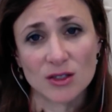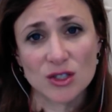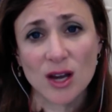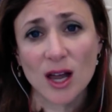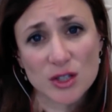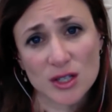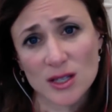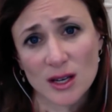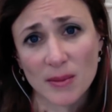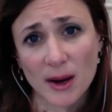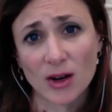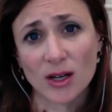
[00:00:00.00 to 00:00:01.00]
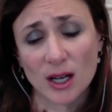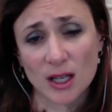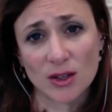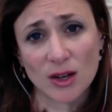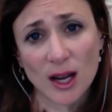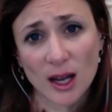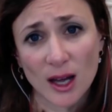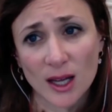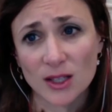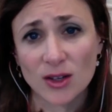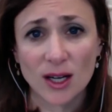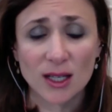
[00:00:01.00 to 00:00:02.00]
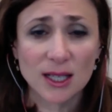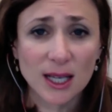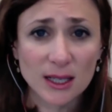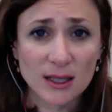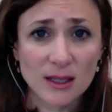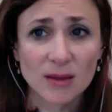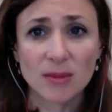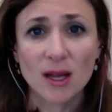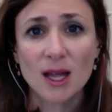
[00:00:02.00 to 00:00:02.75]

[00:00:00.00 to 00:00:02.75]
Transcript: not just in america united, uh, united kingdom